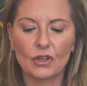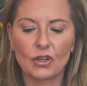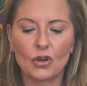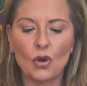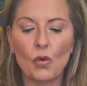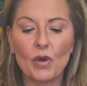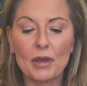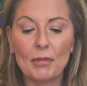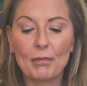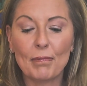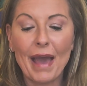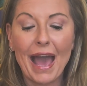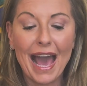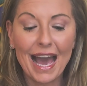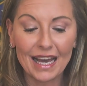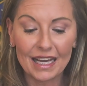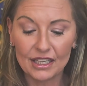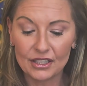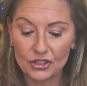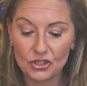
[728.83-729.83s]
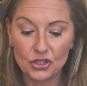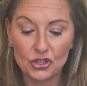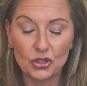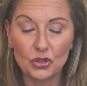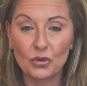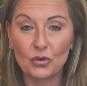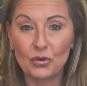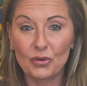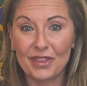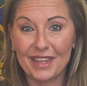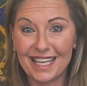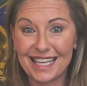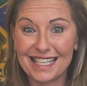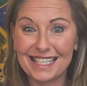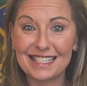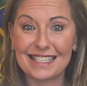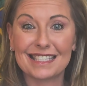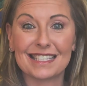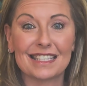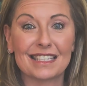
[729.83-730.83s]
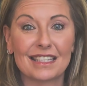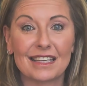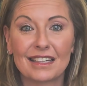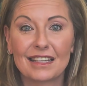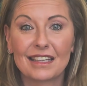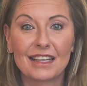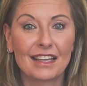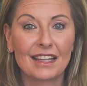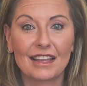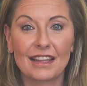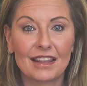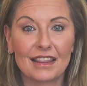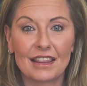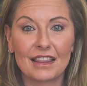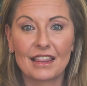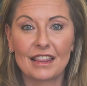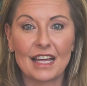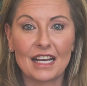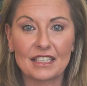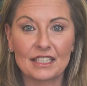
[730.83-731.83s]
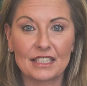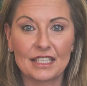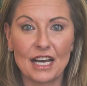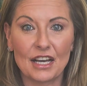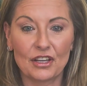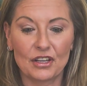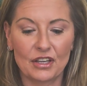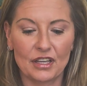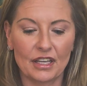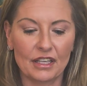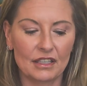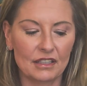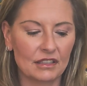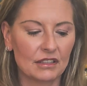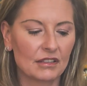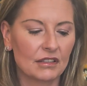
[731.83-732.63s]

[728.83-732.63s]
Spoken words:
going back to this, that's not good.